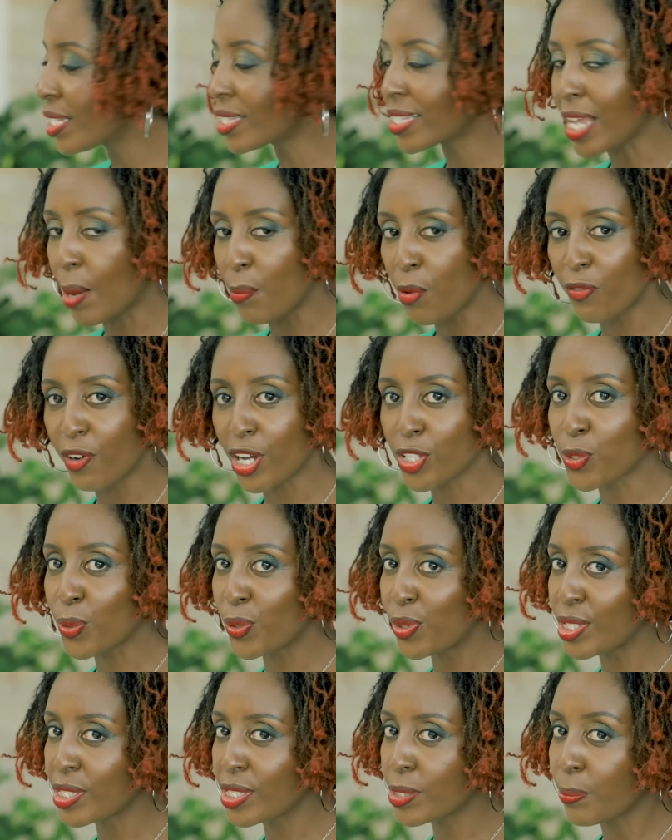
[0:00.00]
some of us
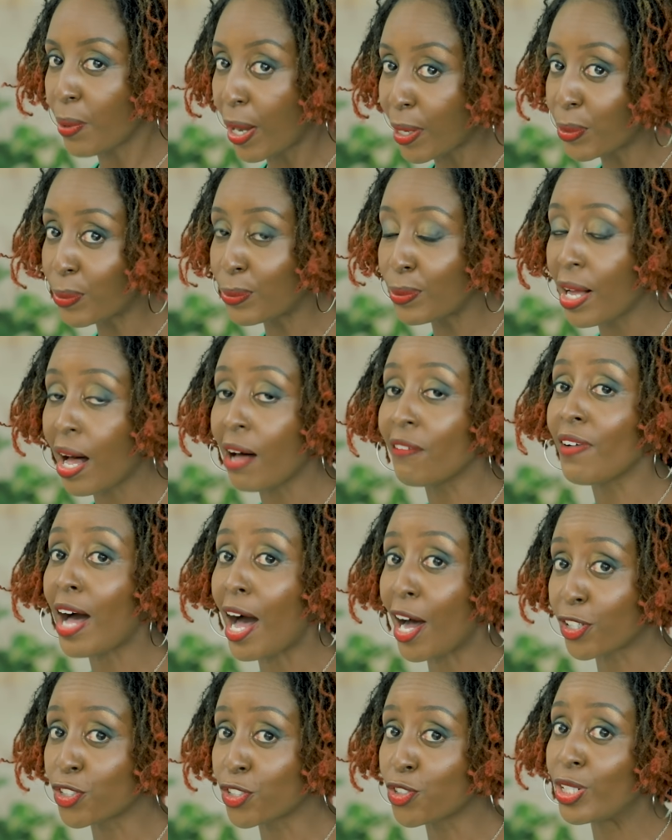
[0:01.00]
on this panel have
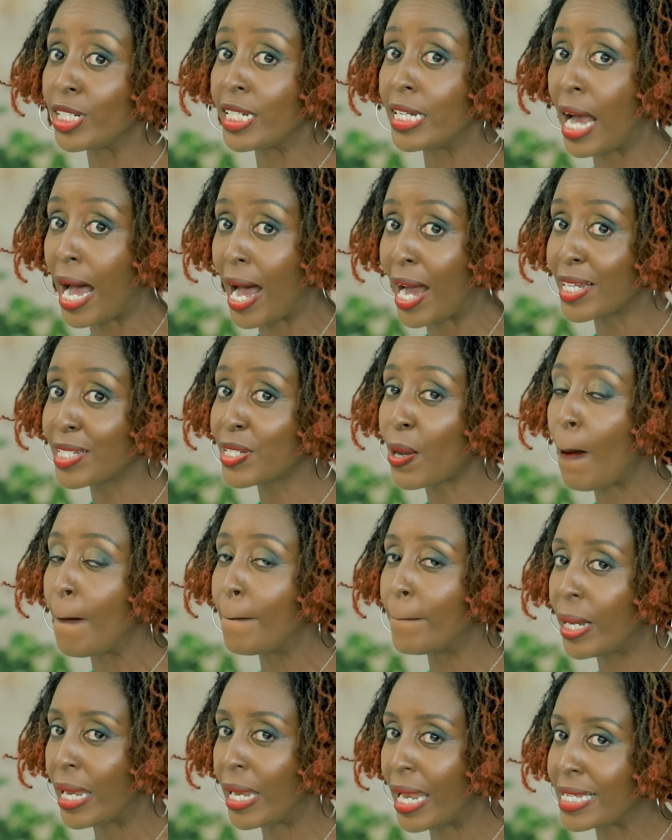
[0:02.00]
actually had
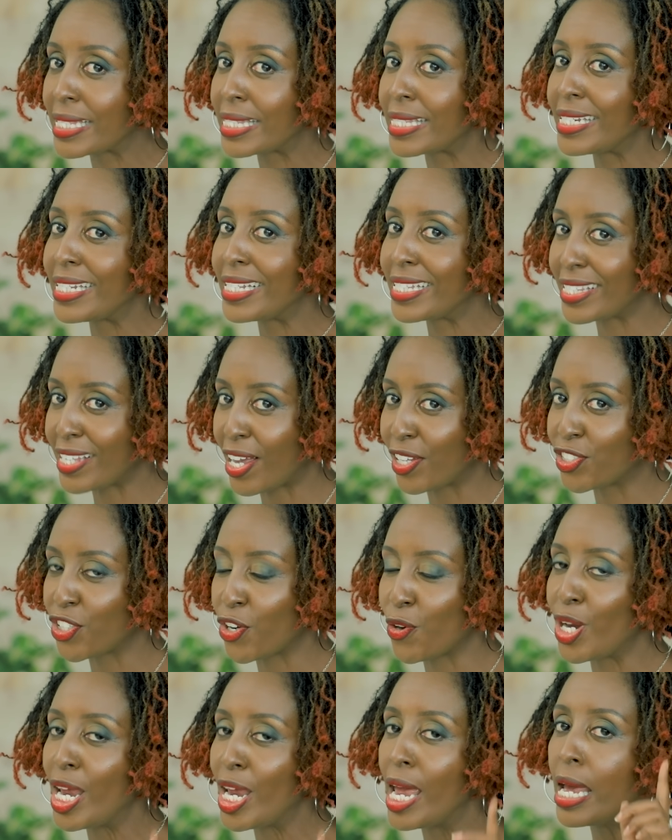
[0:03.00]
plastic
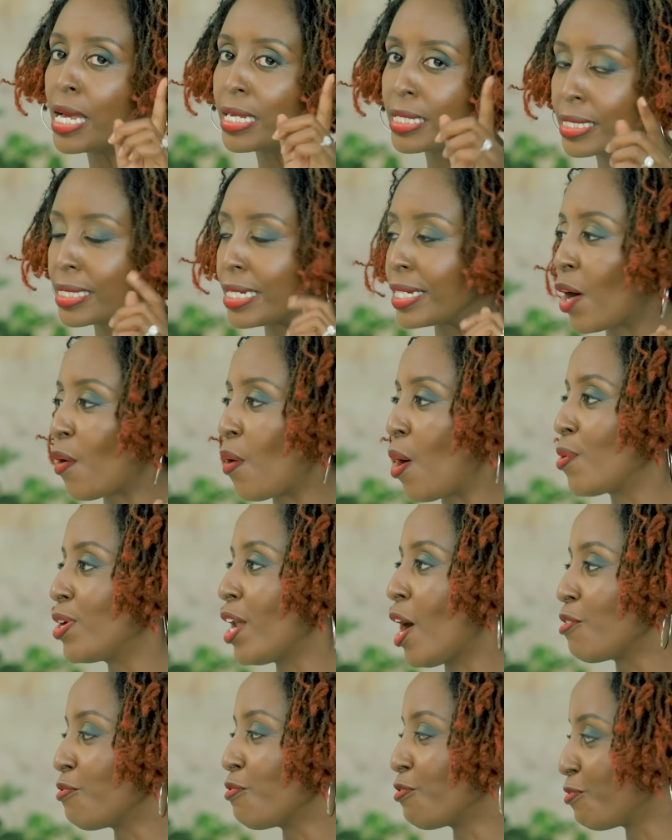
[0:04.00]
surgery. Stick around
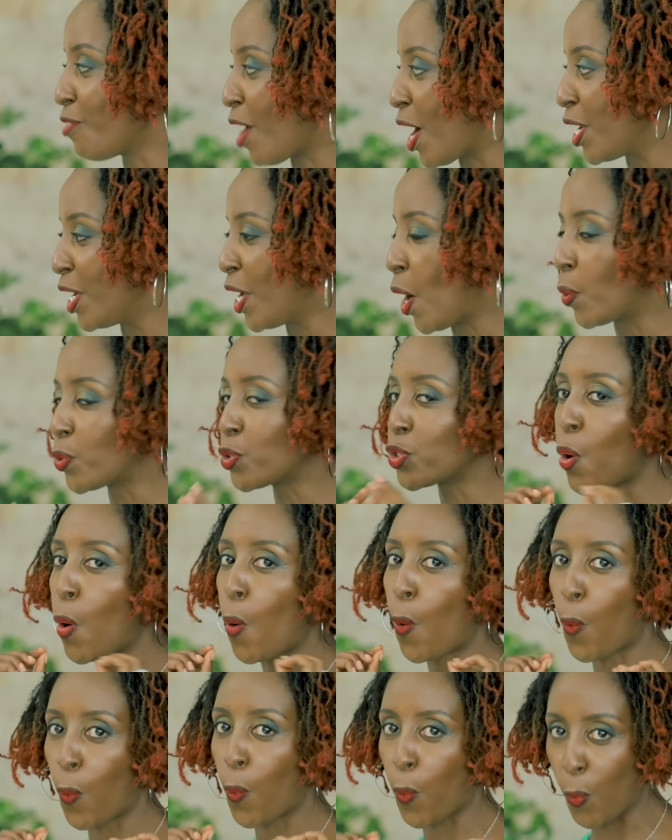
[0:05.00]
and find out
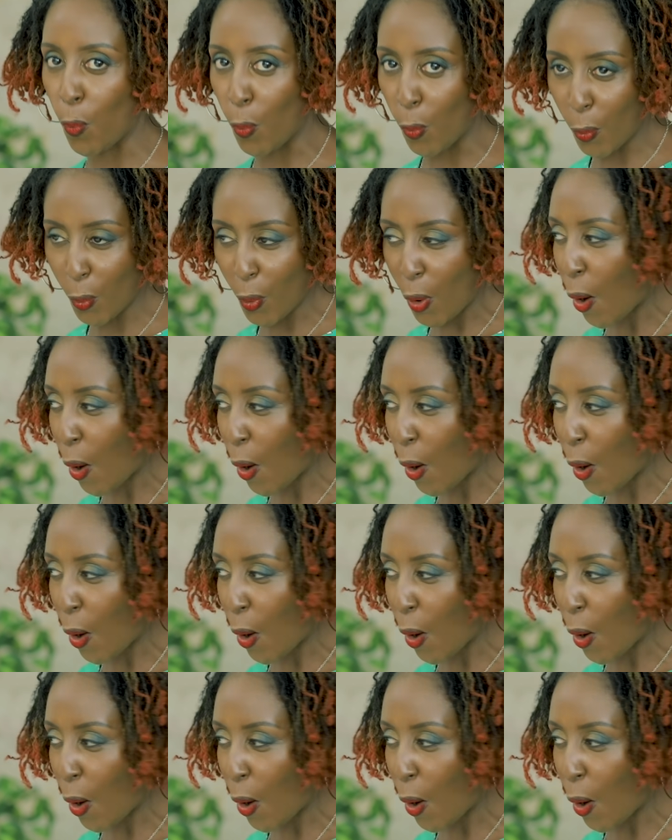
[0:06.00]
who.